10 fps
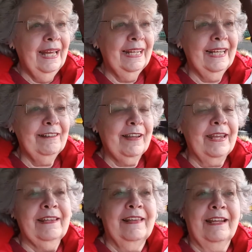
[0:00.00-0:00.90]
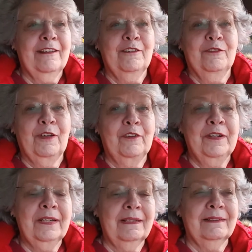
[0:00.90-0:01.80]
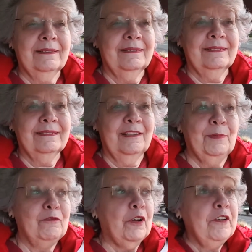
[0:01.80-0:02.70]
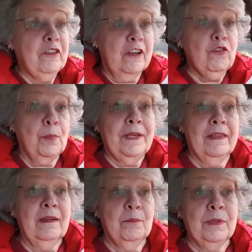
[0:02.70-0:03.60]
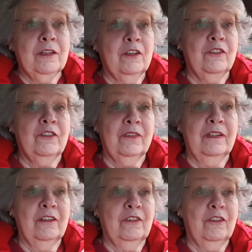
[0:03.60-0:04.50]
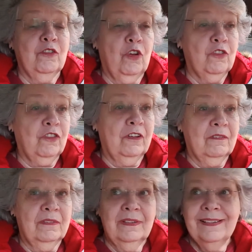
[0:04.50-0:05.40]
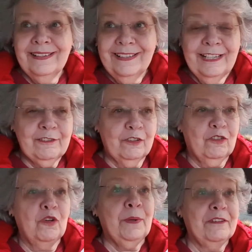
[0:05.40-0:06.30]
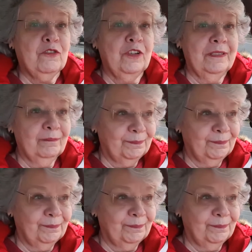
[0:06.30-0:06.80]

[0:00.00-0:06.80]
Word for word: And I've taken that as very, I've been very touched by that because it shows that it's a two-way street.